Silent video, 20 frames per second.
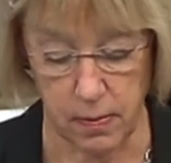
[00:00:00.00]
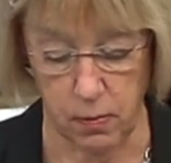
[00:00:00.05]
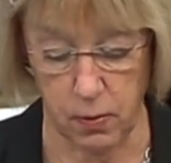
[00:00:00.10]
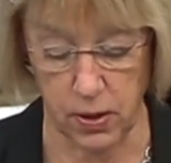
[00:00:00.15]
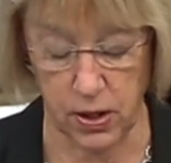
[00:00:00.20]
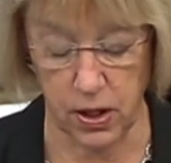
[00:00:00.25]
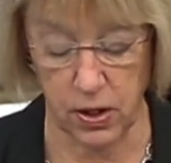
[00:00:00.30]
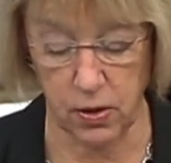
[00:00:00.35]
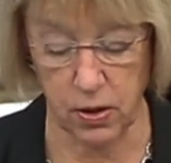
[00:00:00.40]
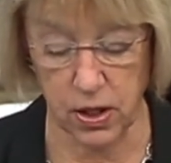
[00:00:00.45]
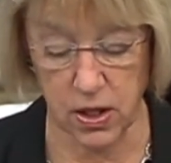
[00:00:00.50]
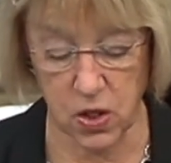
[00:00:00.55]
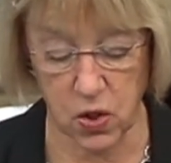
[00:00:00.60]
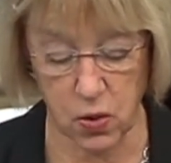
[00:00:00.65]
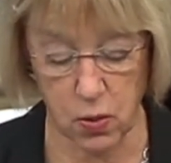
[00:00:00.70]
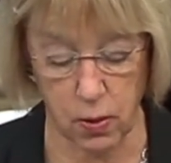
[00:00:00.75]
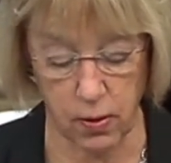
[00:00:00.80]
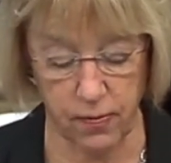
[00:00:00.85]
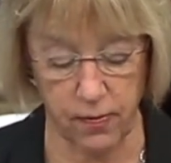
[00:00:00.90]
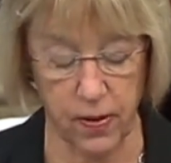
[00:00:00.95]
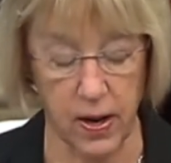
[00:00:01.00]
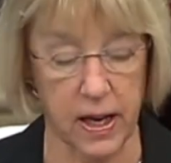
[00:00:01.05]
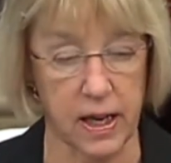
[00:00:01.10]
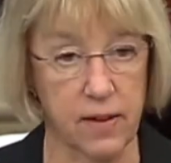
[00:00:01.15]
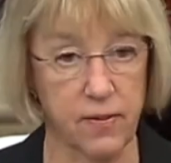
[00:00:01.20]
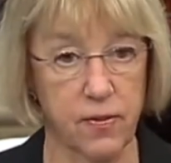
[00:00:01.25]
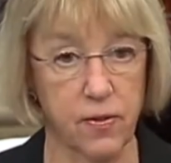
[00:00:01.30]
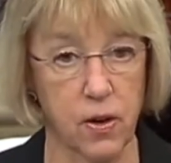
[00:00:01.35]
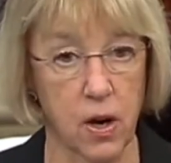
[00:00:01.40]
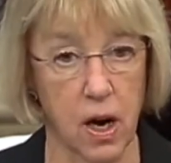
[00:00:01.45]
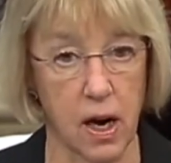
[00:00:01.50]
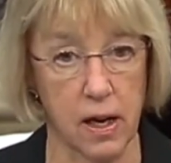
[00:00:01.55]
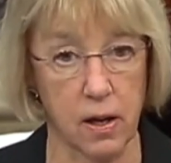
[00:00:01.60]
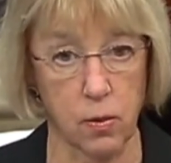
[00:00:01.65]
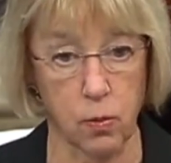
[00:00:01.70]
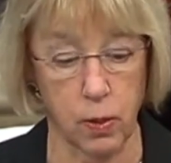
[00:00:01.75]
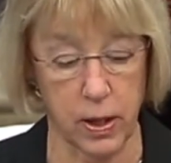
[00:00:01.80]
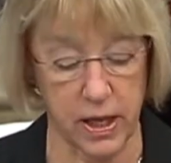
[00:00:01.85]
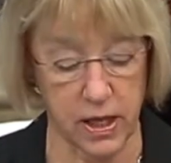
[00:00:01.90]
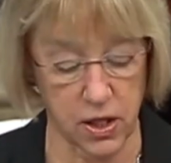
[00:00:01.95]
with unions who are fighting for
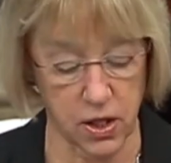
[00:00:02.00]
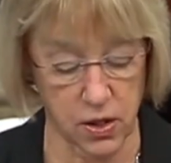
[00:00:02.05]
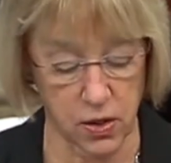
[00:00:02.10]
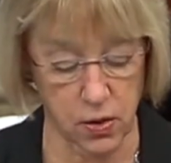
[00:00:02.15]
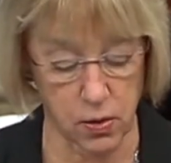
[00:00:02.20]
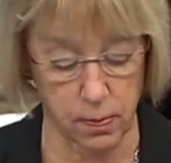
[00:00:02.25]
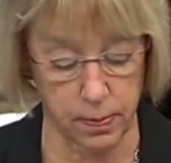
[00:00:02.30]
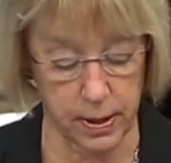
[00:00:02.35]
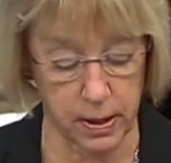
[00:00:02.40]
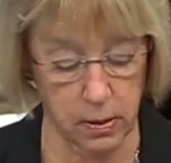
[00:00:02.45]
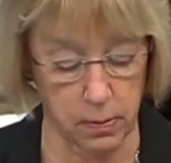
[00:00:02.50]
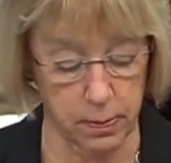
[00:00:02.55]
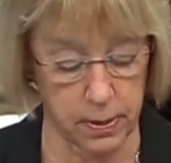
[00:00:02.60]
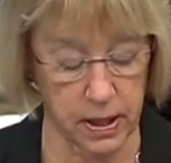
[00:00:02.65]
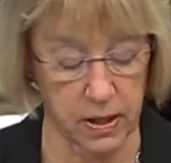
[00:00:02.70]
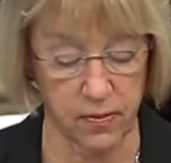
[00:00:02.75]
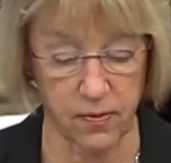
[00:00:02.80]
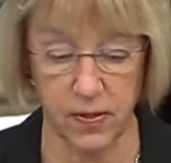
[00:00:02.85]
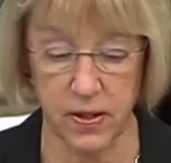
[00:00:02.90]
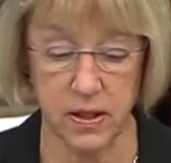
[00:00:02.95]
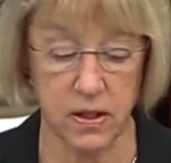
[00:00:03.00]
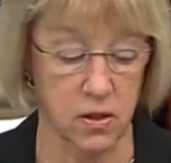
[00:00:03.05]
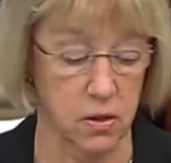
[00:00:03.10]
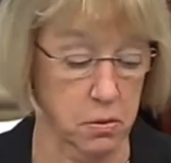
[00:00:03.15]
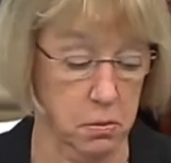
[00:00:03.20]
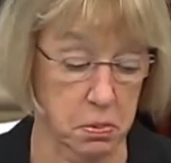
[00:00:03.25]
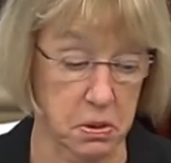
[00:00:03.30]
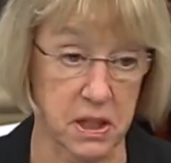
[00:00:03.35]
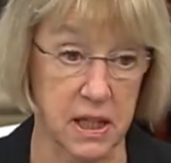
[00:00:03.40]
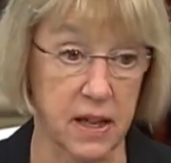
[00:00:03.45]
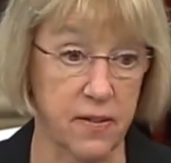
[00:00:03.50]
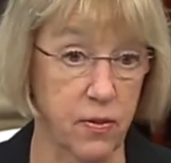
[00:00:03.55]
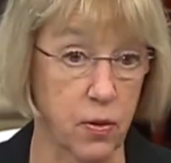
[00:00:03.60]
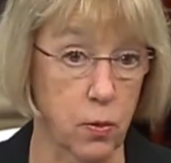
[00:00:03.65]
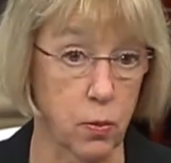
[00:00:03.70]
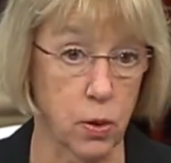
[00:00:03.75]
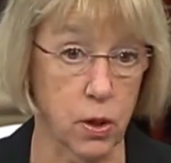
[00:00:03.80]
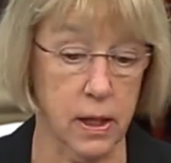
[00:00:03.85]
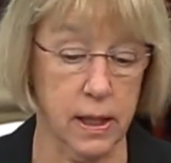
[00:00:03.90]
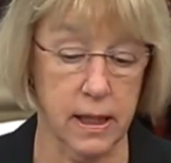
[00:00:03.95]
higher wages or better benefits or
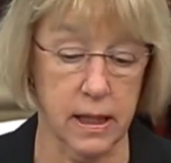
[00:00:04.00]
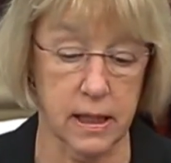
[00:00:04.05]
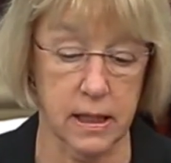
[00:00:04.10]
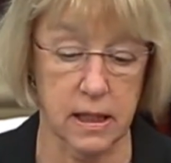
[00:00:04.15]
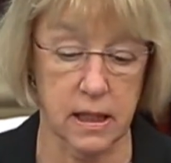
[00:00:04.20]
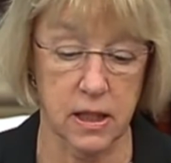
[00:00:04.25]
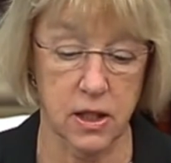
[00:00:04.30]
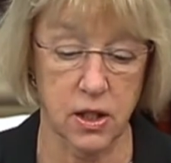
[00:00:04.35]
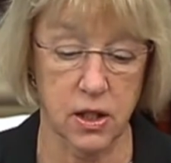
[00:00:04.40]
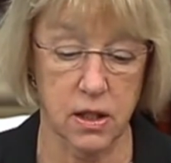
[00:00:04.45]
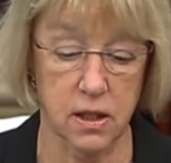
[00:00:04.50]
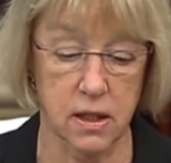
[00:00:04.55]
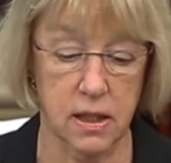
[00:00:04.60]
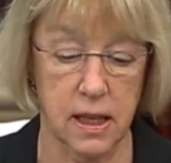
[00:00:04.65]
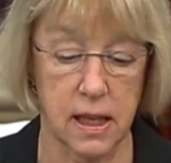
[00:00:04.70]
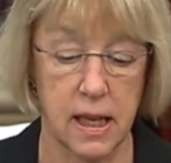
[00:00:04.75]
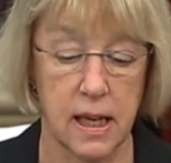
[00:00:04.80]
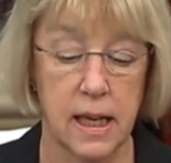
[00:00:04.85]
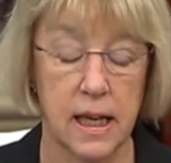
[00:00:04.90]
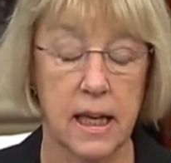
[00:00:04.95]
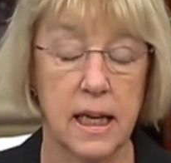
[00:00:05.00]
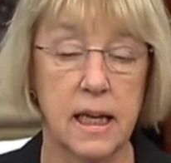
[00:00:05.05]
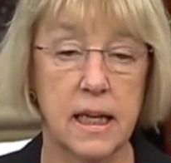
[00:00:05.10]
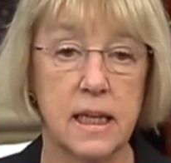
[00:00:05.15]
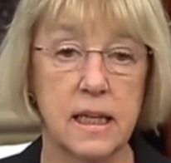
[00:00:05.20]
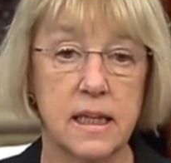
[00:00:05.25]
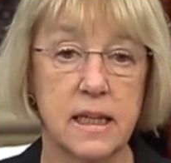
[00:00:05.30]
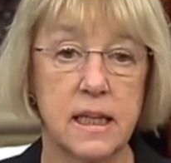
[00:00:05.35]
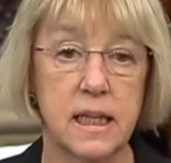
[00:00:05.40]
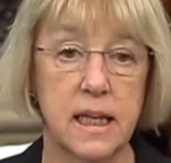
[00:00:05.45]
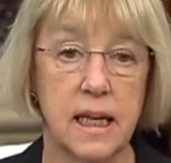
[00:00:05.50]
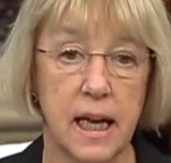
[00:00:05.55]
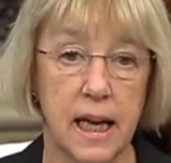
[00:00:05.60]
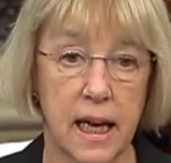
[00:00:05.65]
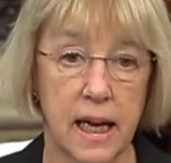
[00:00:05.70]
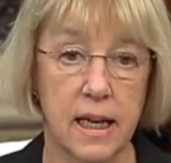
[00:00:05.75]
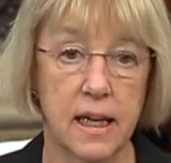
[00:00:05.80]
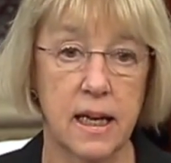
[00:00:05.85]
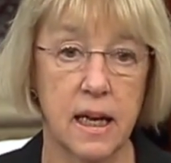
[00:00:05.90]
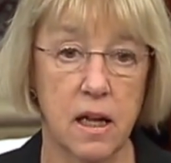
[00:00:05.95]
safer working conditions, it is the
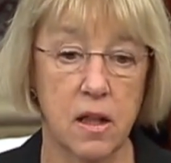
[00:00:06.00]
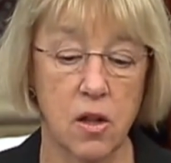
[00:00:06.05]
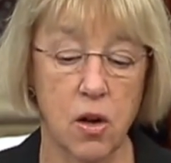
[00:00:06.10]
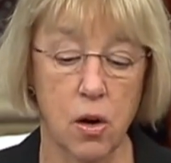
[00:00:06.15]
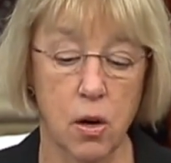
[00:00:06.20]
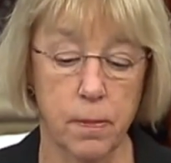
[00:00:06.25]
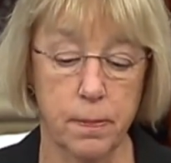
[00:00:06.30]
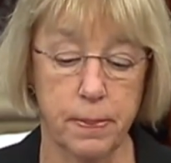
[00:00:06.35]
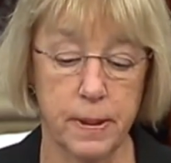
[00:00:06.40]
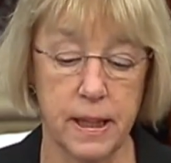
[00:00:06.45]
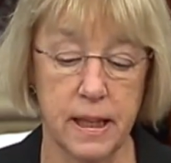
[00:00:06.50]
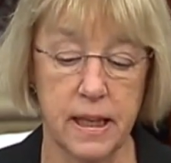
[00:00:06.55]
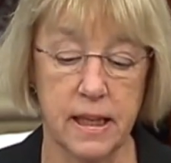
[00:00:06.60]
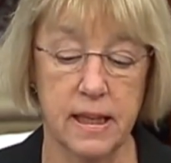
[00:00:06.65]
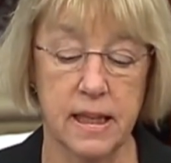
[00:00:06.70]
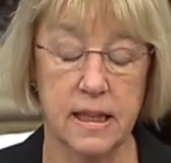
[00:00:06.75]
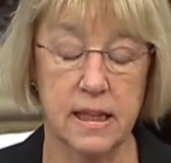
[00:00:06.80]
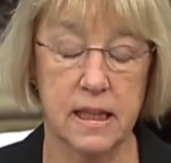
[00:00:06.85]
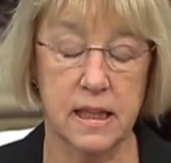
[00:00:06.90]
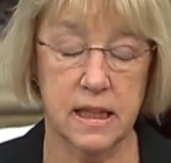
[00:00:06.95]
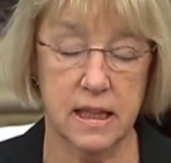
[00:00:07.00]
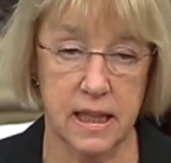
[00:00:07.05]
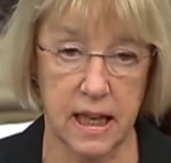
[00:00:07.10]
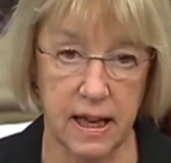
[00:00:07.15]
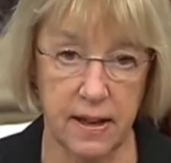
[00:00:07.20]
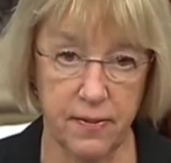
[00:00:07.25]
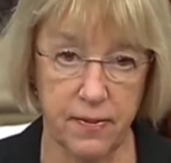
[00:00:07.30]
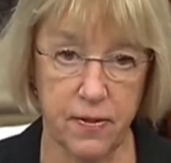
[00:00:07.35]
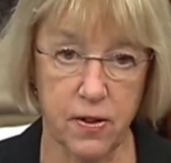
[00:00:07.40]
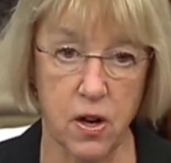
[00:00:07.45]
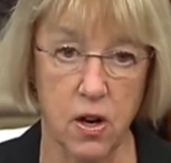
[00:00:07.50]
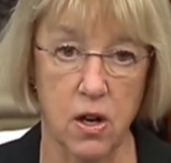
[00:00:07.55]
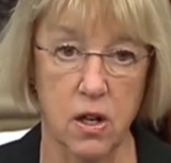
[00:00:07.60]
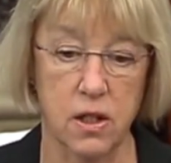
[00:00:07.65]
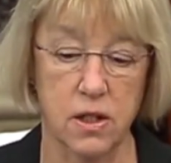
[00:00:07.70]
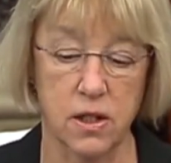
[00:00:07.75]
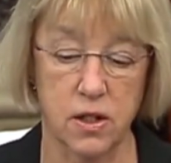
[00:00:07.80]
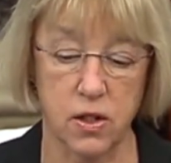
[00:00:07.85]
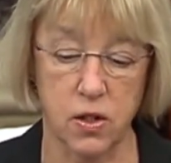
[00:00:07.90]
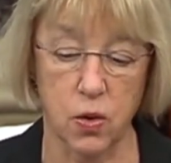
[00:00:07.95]
N L R B that
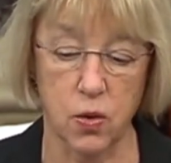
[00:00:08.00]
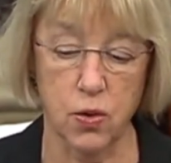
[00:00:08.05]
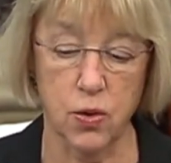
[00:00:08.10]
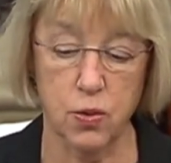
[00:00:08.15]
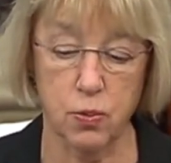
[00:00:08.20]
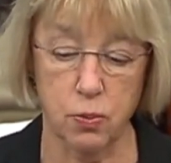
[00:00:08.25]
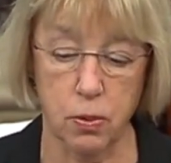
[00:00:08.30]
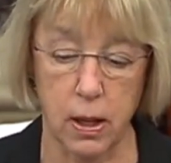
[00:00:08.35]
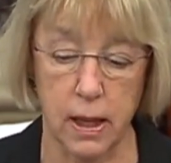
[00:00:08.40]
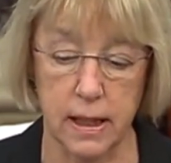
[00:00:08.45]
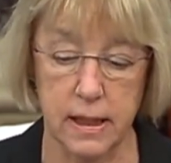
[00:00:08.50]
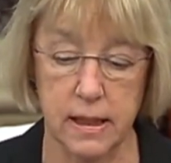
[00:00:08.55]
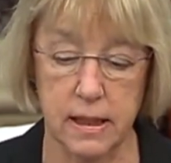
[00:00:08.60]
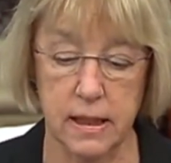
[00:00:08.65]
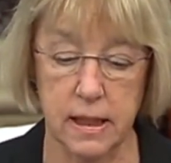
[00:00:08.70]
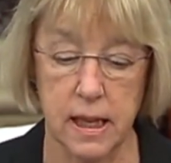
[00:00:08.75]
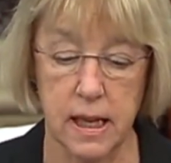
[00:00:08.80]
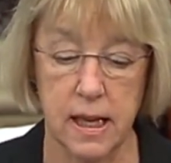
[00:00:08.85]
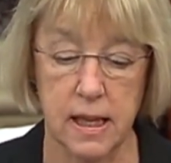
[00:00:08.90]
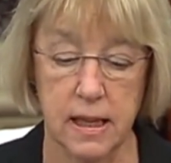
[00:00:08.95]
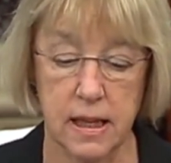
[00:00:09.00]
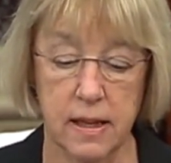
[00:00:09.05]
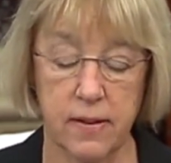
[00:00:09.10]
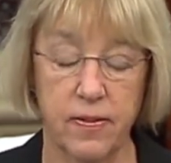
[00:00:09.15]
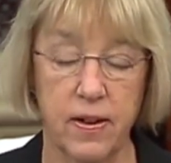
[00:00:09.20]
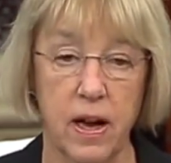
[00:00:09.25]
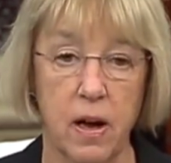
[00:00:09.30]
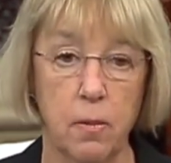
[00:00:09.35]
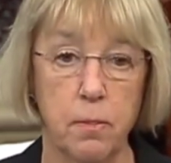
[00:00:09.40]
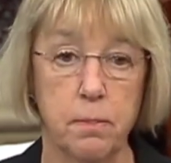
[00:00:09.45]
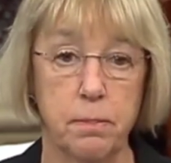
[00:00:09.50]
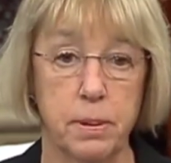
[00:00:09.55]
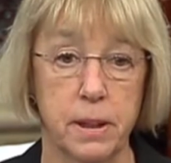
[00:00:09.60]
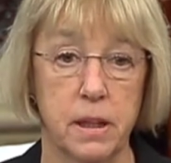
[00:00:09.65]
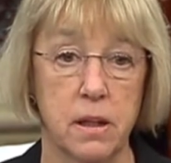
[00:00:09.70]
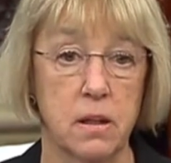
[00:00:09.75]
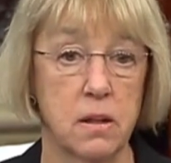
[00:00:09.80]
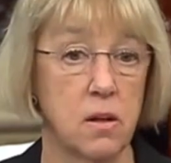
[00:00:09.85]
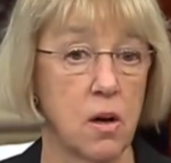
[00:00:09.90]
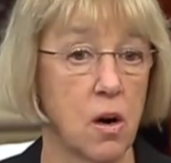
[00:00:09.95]
safeguards those rights that have helped
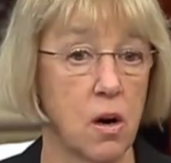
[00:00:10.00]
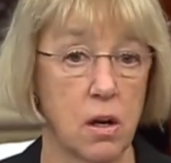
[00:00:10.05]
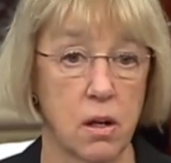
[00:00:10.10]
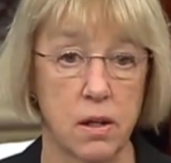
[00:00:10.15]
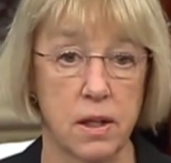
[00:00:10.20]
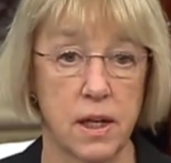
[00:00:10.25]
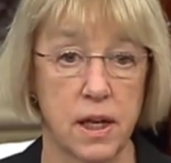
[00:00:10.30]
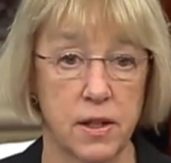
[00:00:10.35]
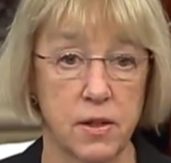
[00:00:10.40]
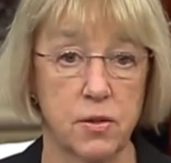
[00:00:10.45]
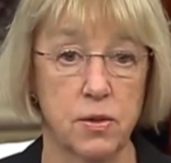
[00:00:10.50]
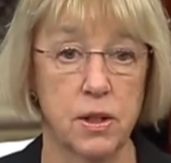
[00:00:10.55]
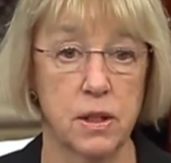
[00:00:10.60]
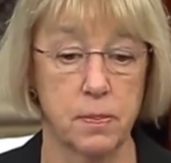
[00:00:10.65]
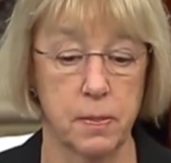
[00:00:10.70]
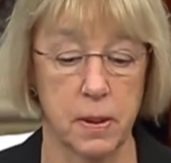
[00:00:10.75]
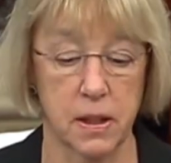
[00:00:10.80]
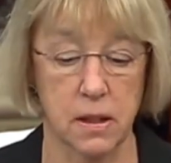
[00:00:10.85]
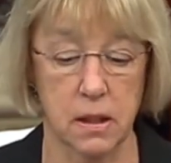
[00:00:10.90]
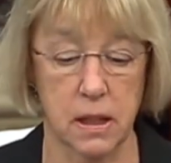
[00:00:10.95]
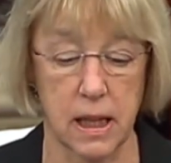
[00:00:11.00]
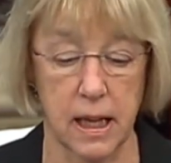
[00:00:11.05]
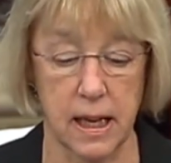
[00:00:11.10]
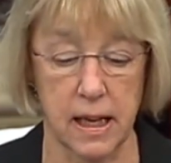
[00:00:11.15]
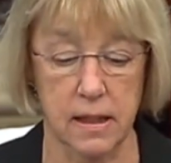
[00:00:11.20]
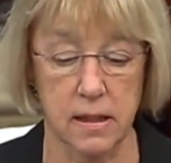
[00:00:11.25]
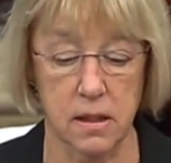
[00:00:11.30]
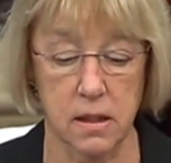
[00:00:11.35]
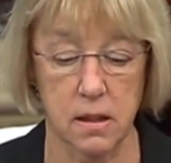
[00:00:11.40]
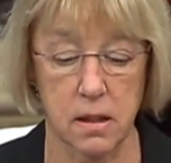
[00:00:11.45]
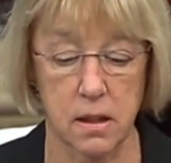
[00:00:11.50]
build our country's middle class.